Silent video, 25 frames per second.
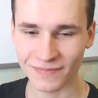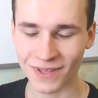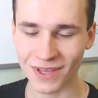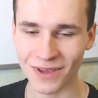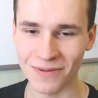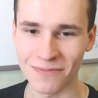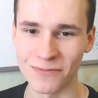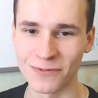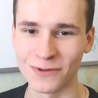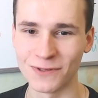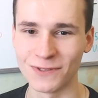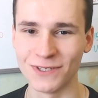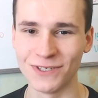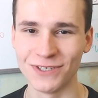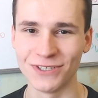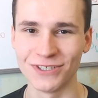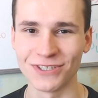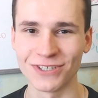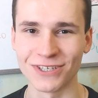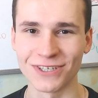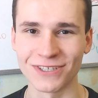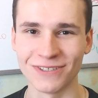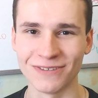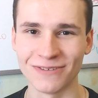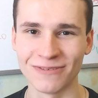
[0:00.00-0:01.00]

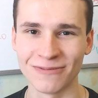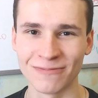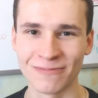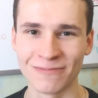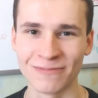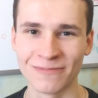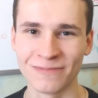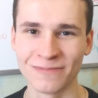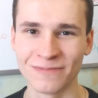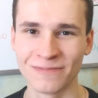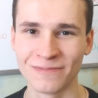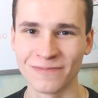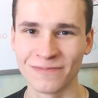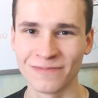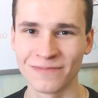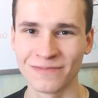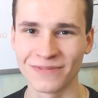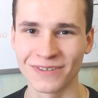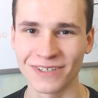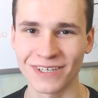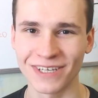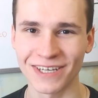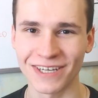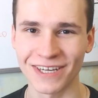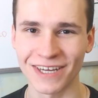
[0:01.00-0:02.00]
musician.
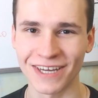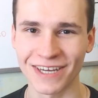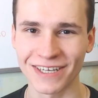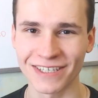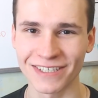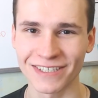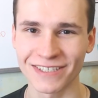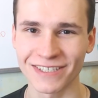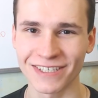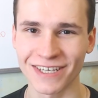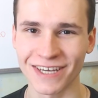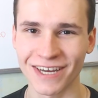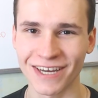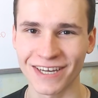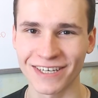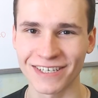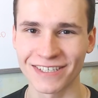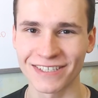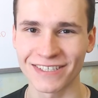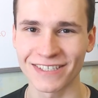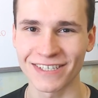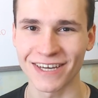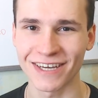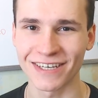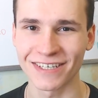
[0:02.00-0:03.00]
Yes, I
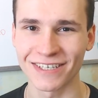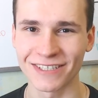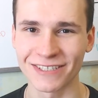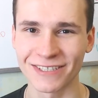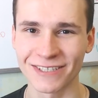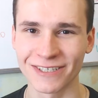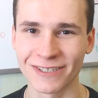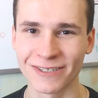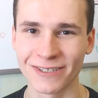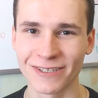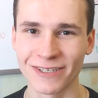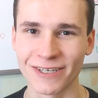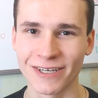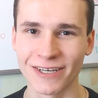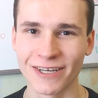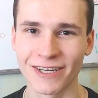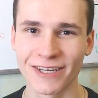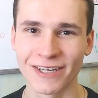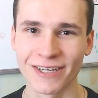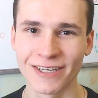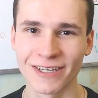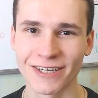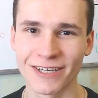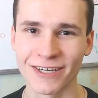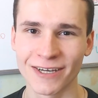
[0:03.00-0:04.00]
decided.
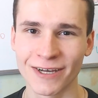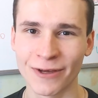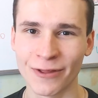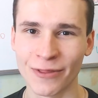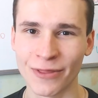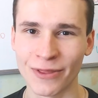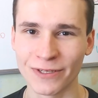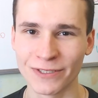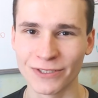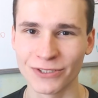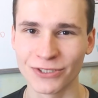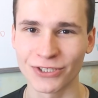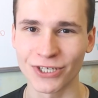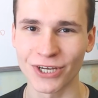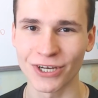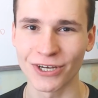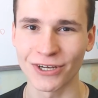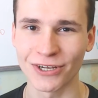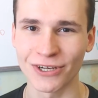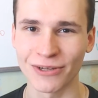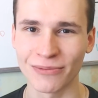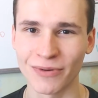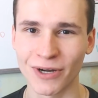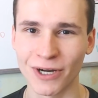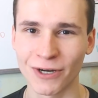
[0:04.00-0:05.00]
This
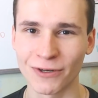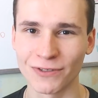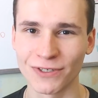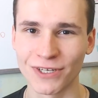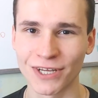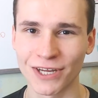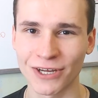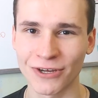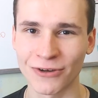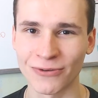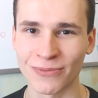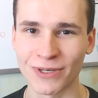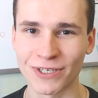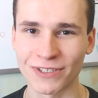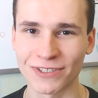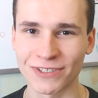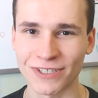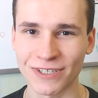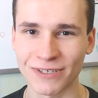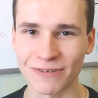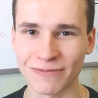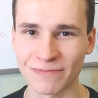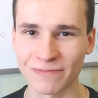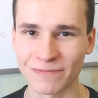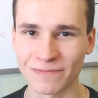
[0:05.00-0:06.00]
channel about
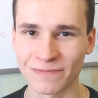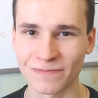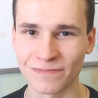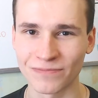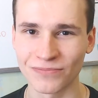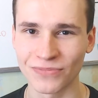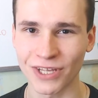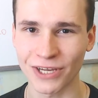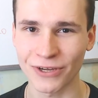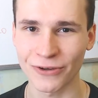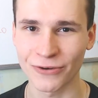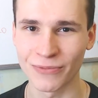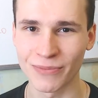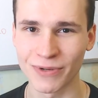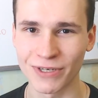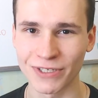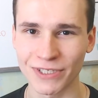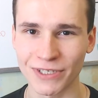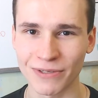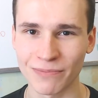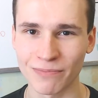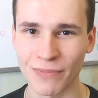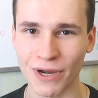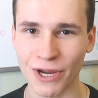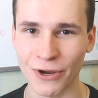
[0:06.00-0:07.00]
documenting
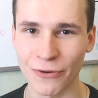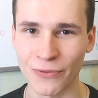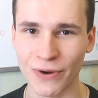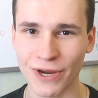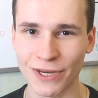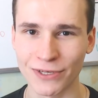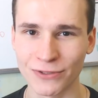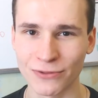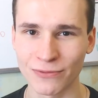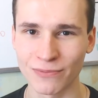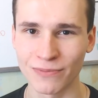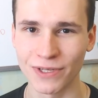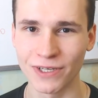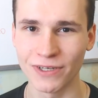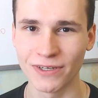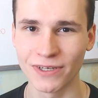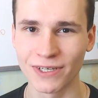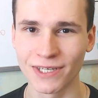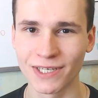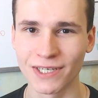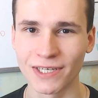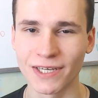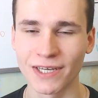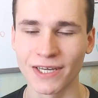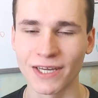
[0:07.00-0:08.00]
documenting my way to be
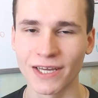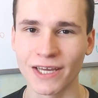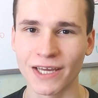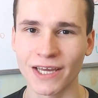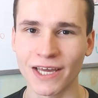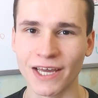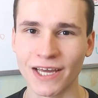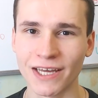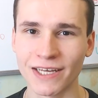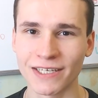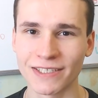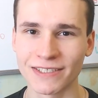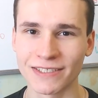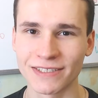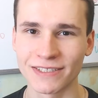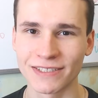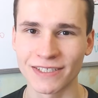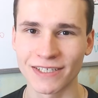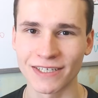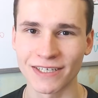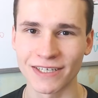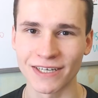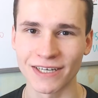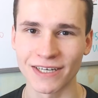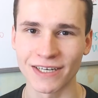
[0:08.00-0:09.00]
and
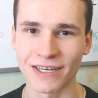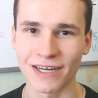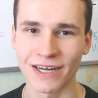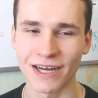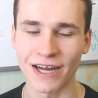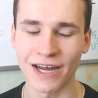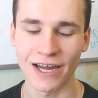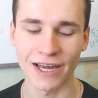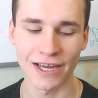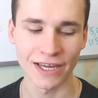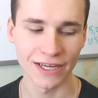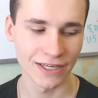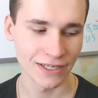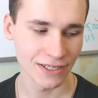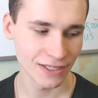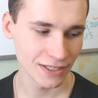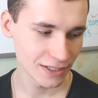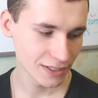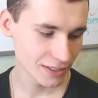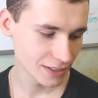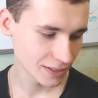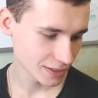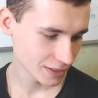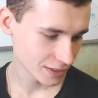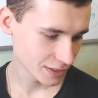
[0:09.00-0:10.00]
uh, I
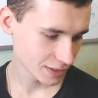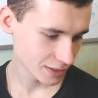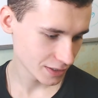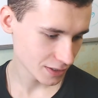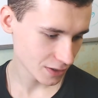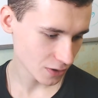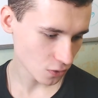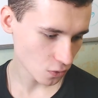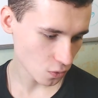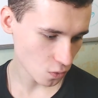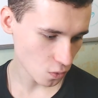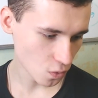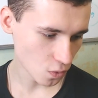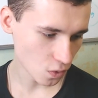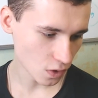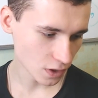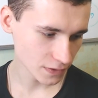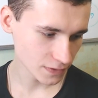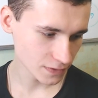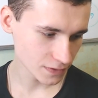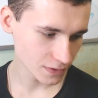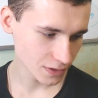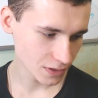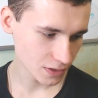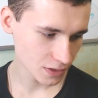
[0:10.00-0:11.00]

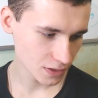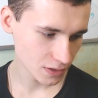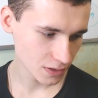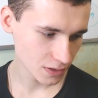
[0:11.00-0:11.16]
want